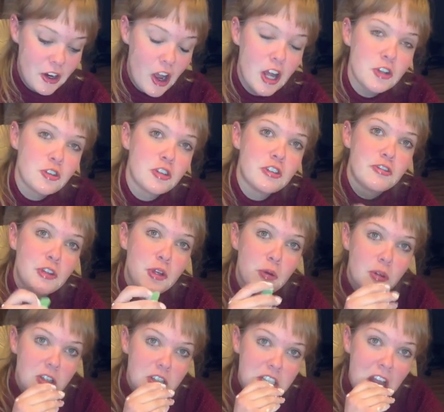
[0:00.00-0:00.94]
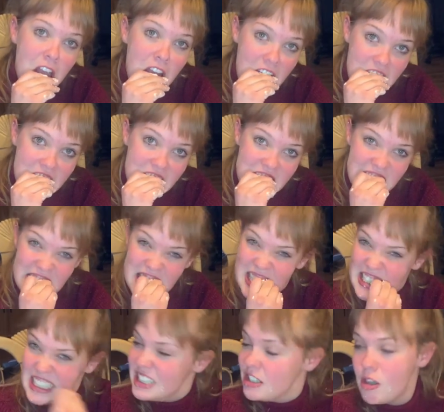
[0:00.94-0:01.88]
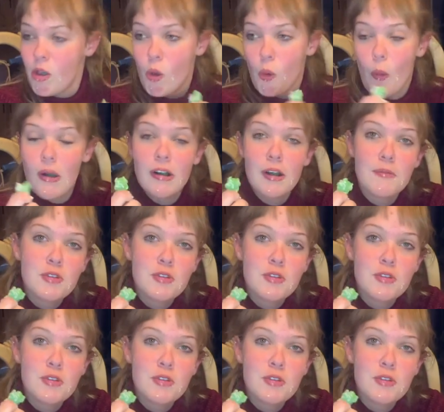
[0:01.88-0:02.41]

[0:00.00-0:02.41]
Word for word: Audrey's viewers, Welcome